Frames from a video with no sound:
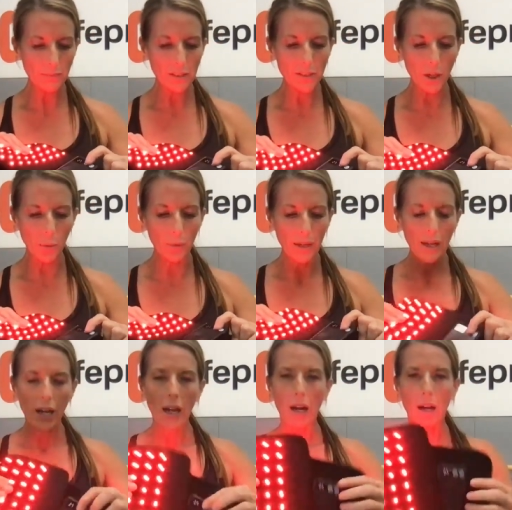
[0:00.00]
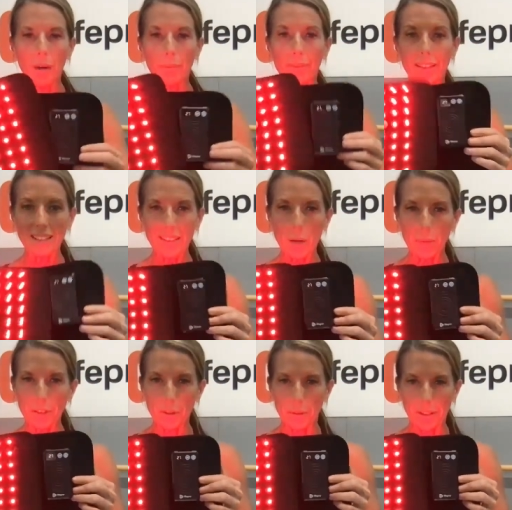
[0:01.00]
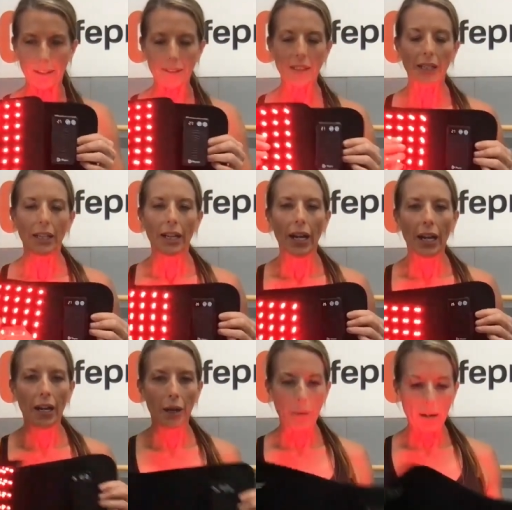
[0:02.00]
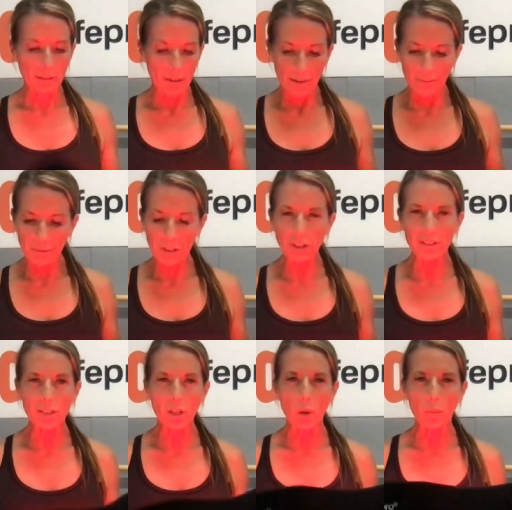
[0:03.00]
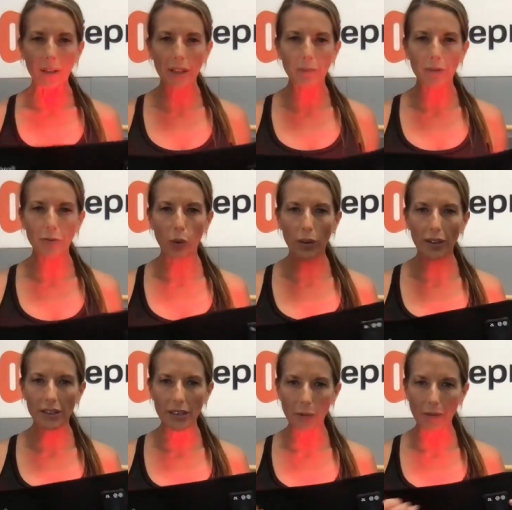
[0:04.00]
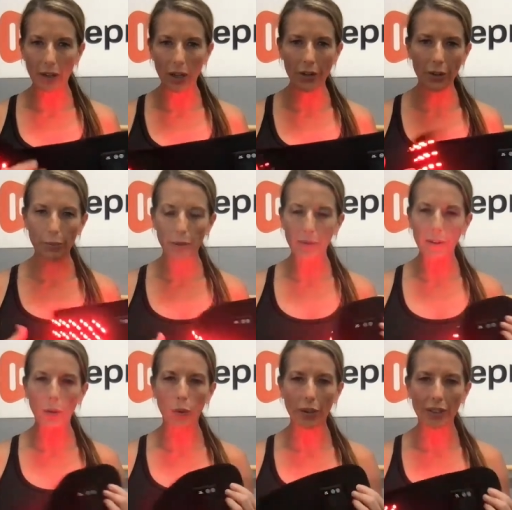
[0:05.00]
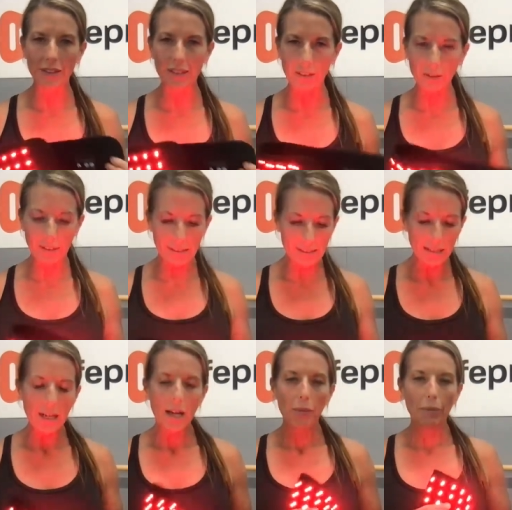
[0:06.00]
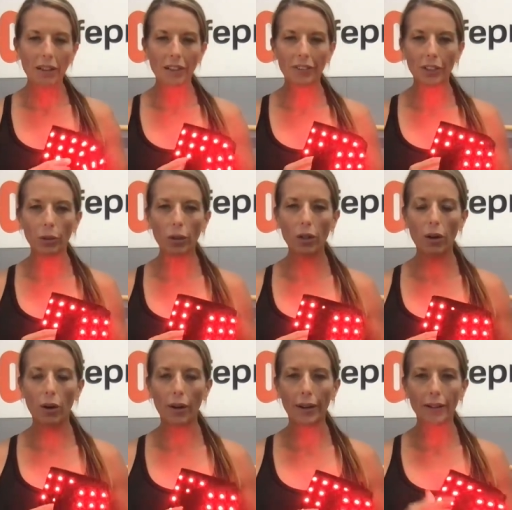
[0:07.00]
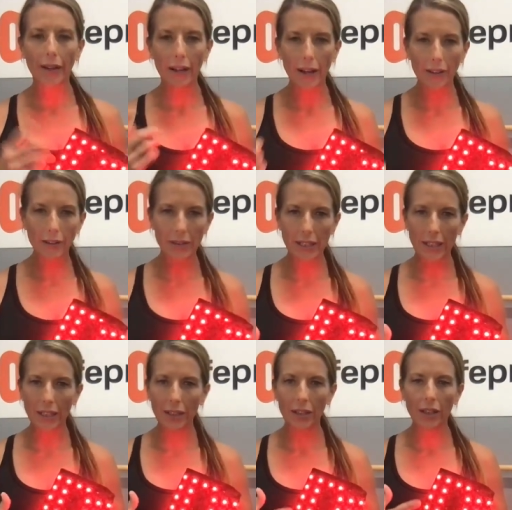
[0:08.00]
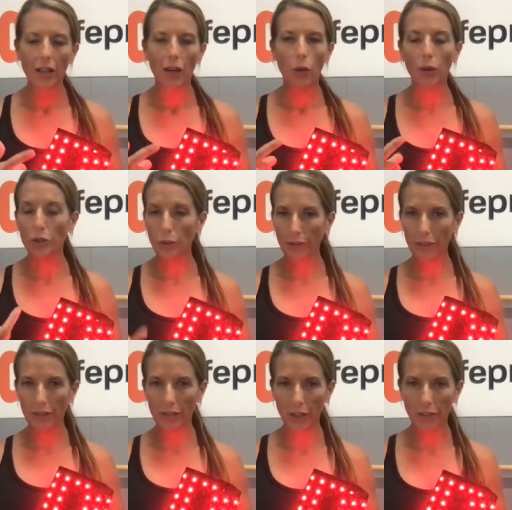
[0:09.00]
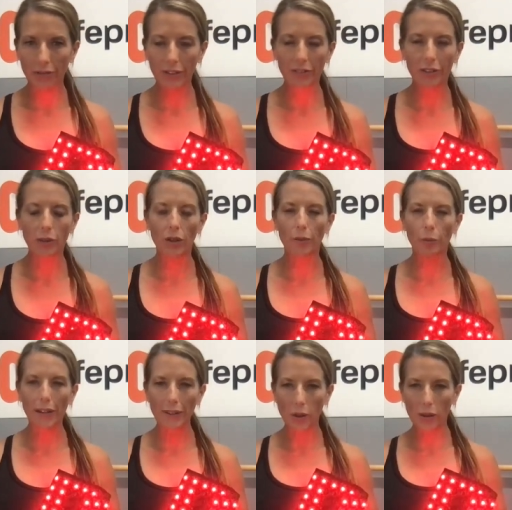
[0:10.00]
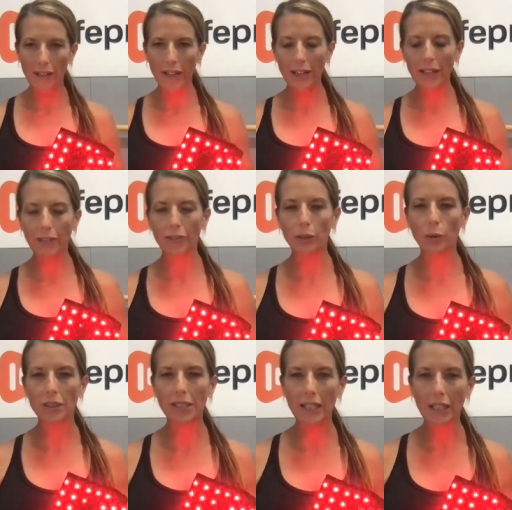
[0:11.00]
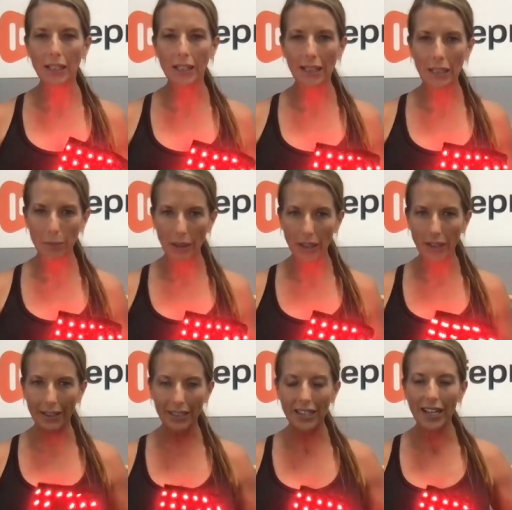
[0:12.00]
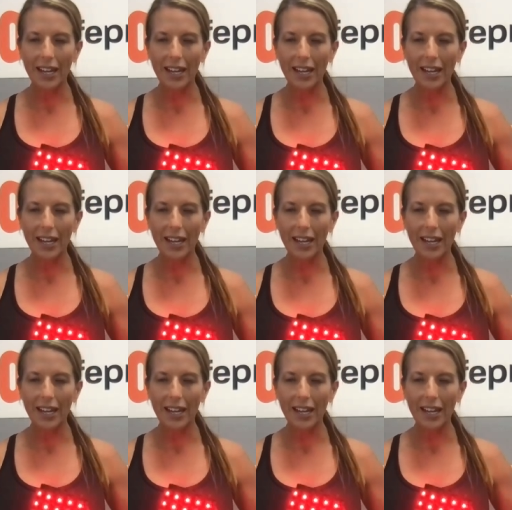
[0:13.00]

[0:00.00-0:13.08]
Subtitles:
So that's how we do that. I have mentioned this already before in some of our other pre-recorded series, but if you are on Accutane or derivative of, if you're on retinol A, if you are taking an antibiotic